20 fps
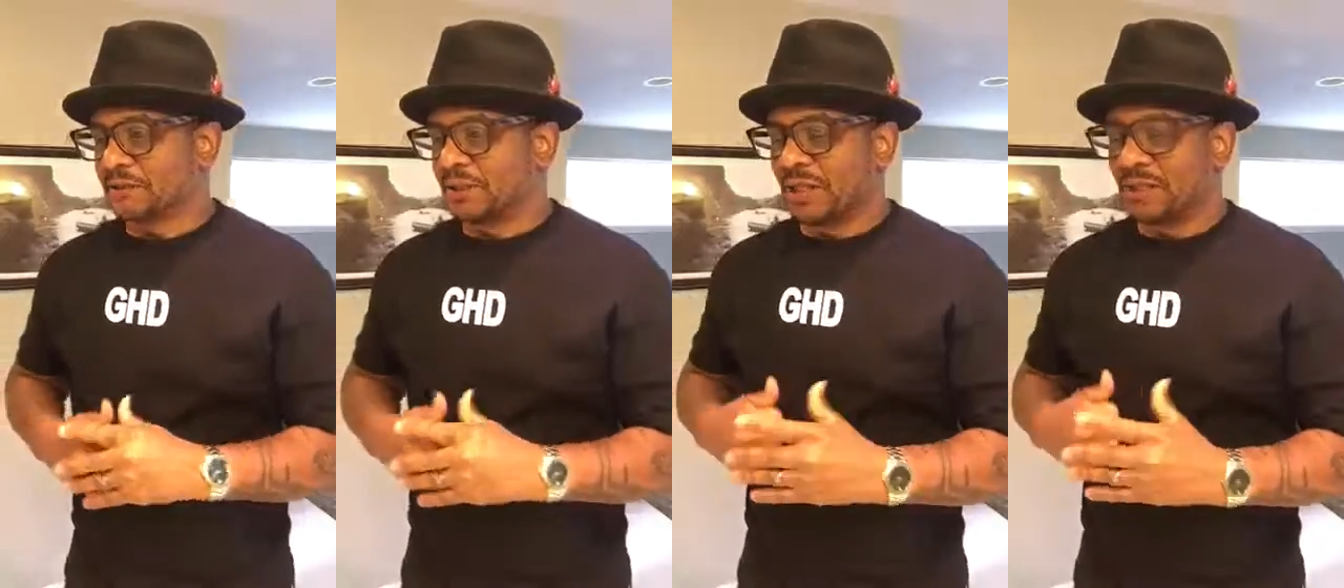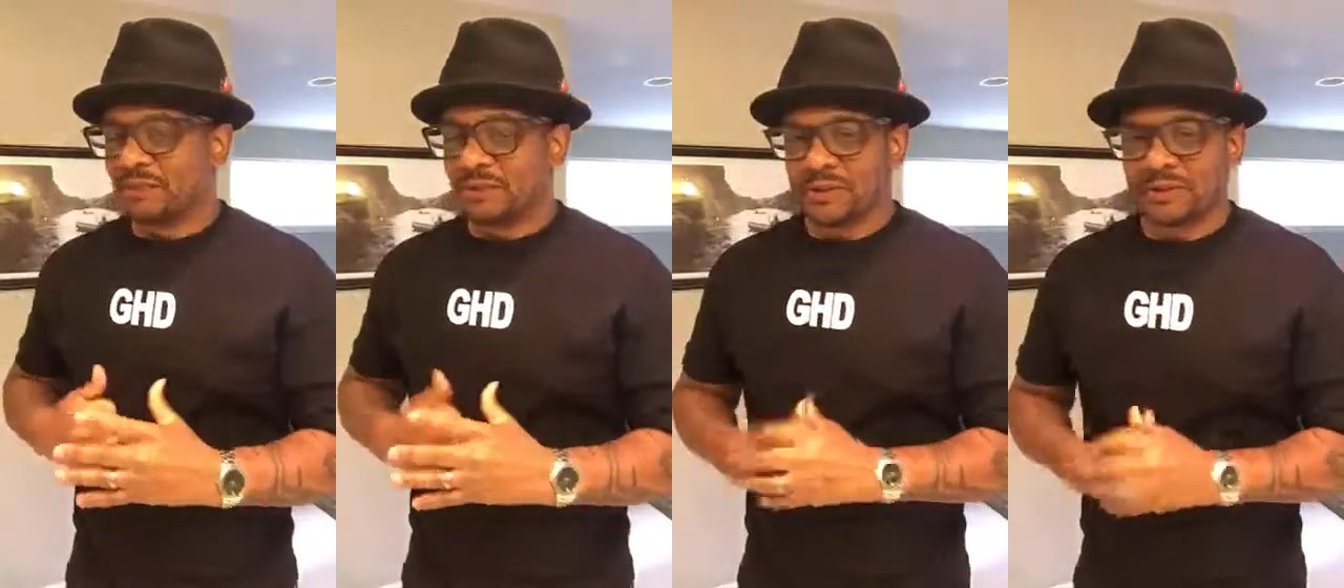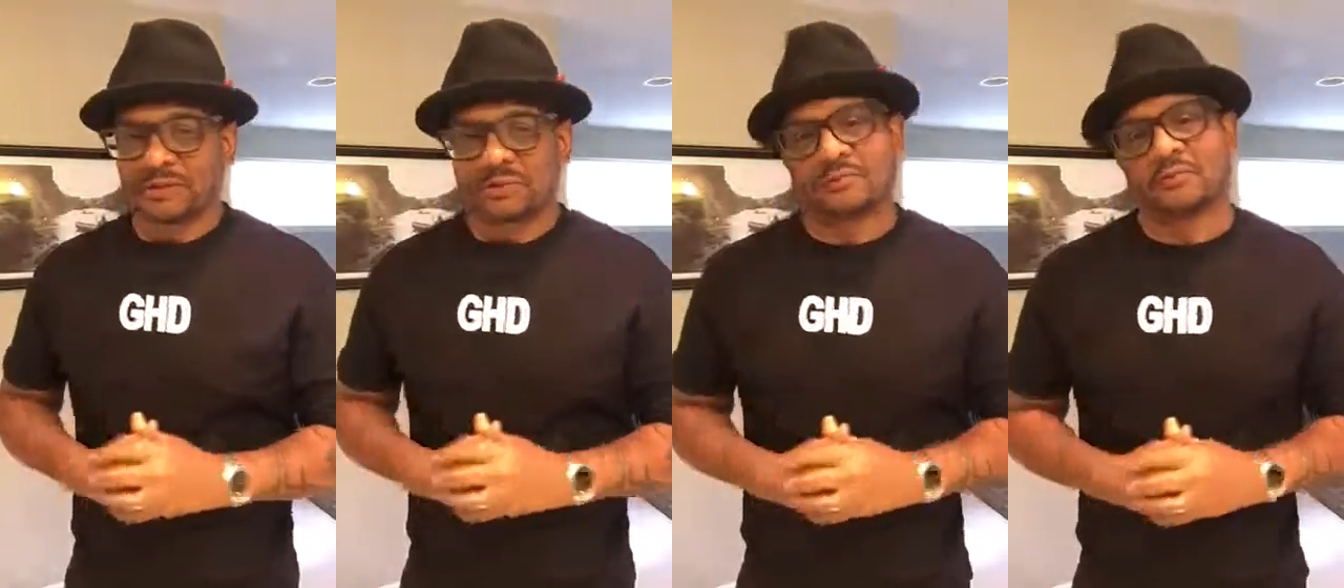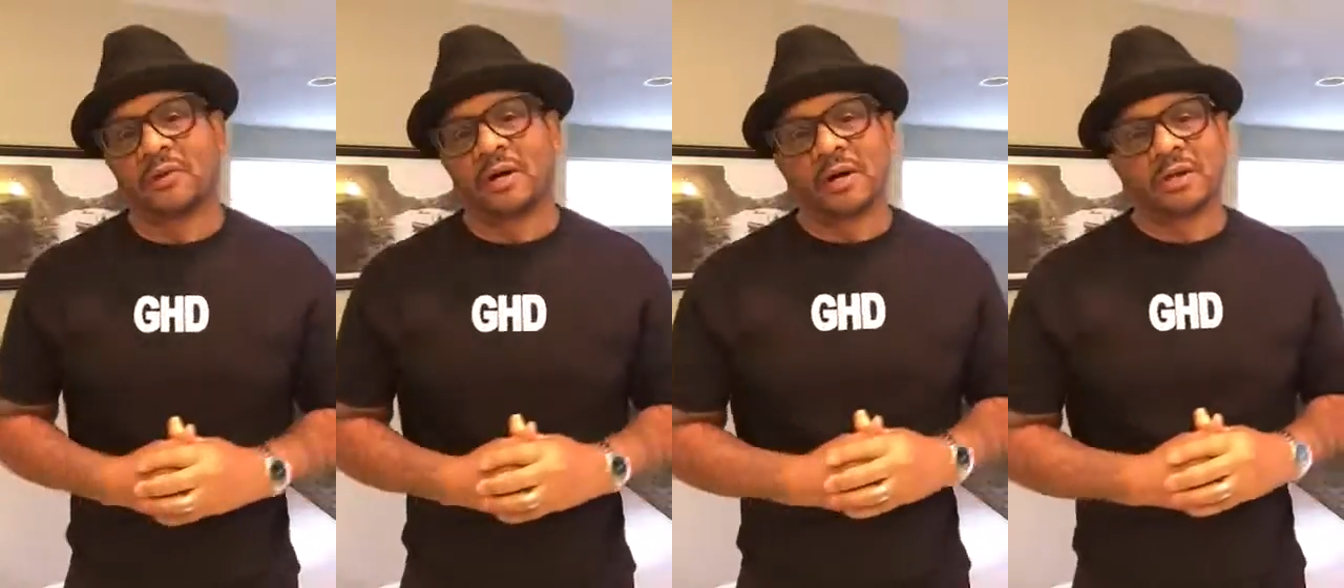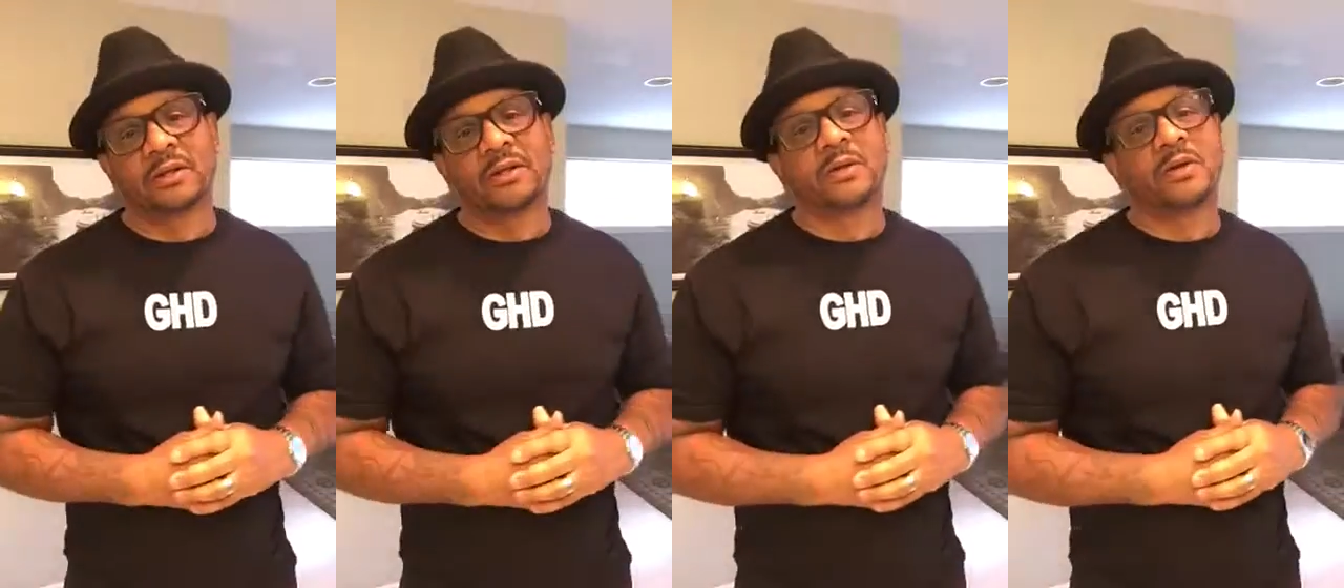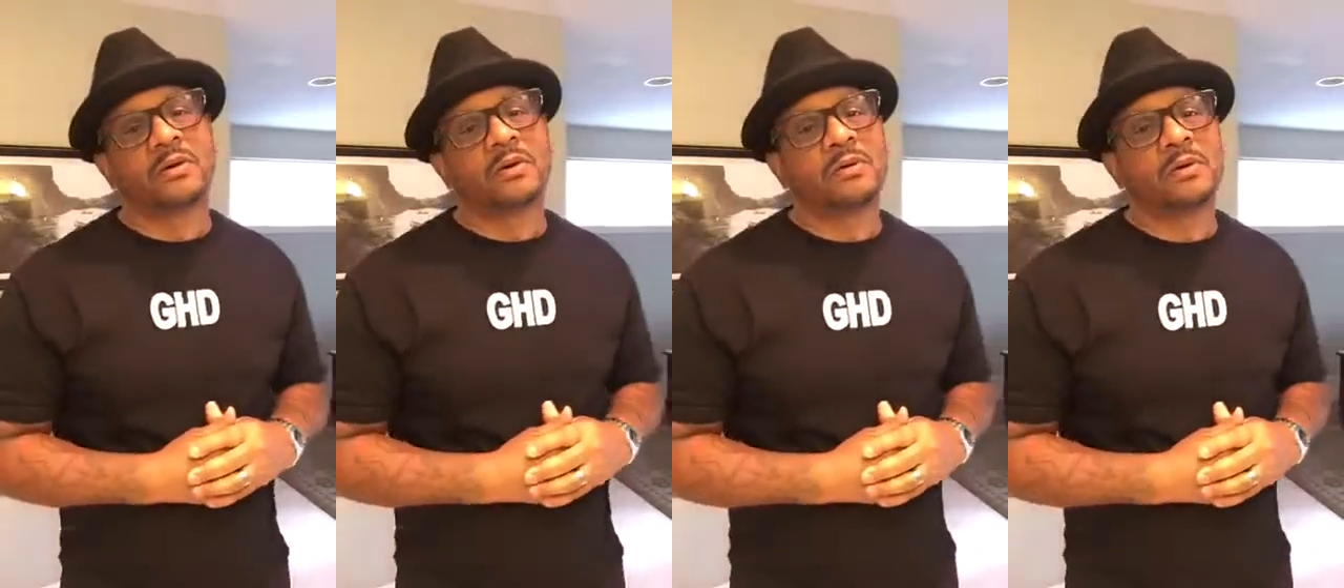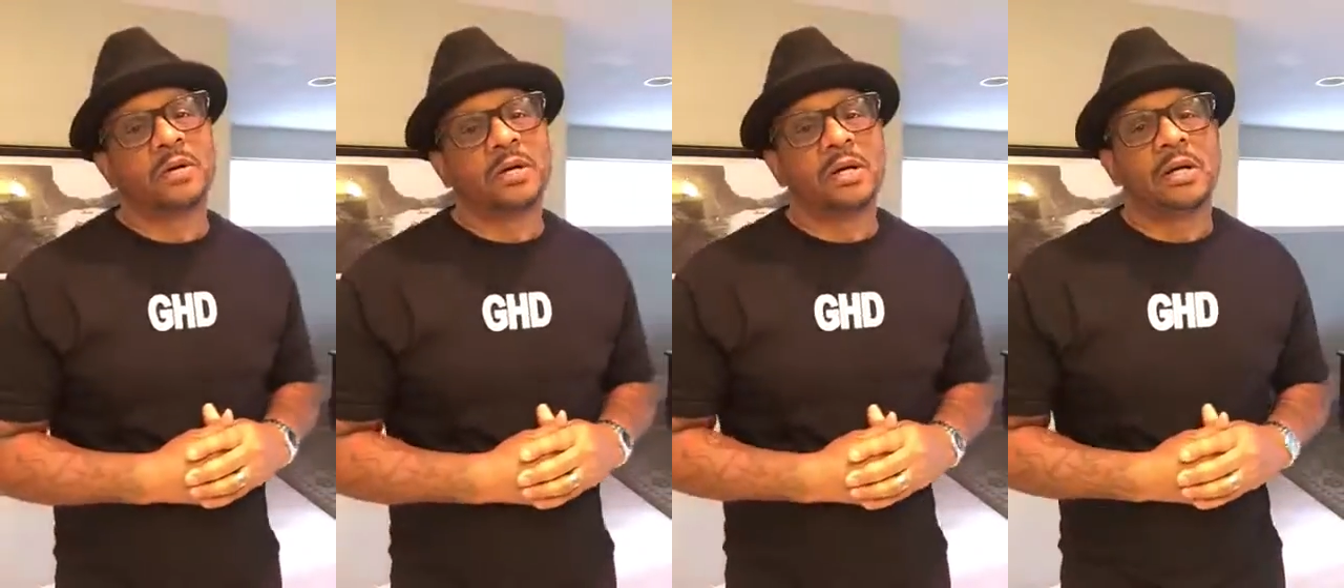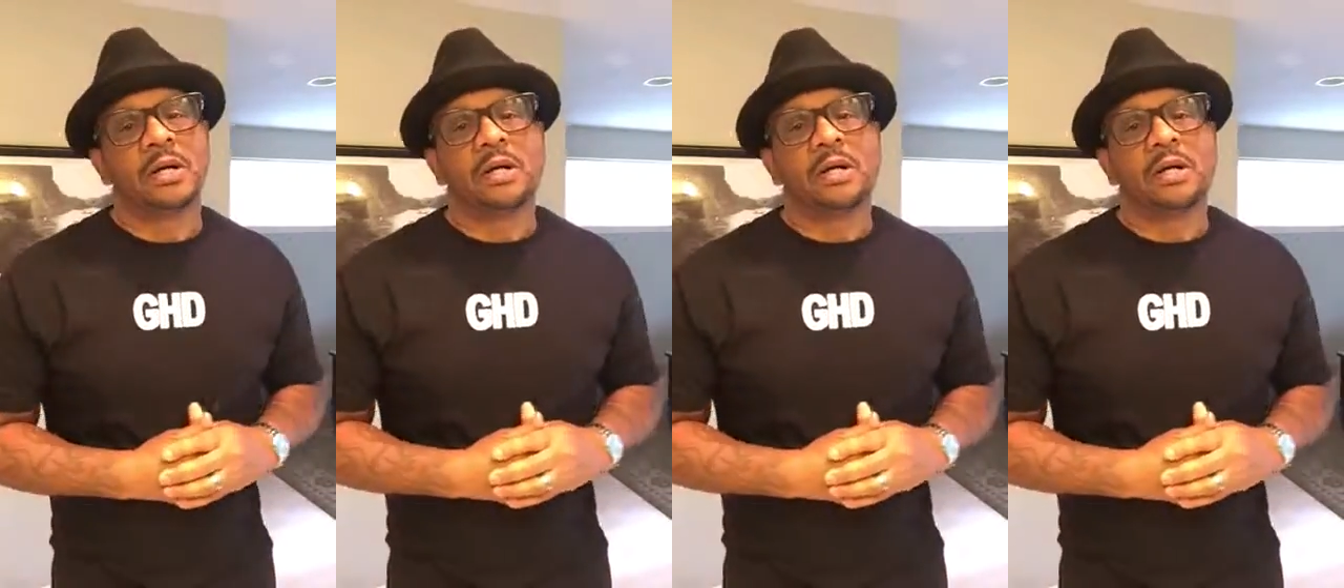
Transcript: Damian Travado,